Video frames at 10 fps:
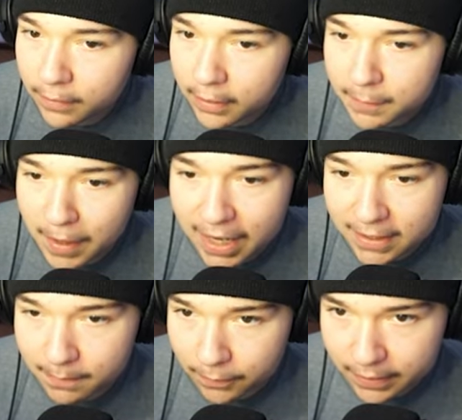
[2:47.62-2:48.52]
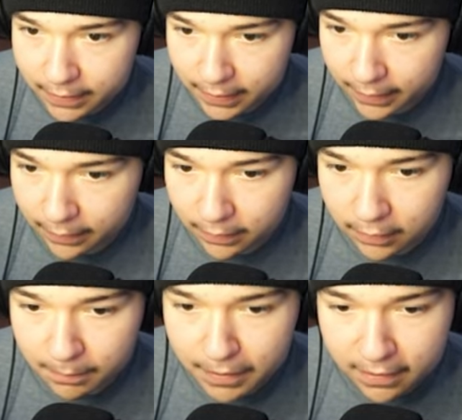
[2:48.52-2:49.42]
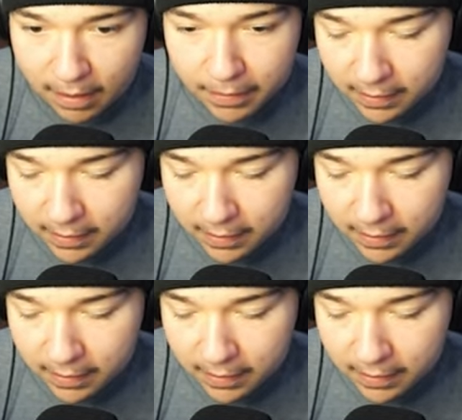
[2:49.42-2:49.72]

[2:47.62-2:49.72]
is possible with this thing. Let me set my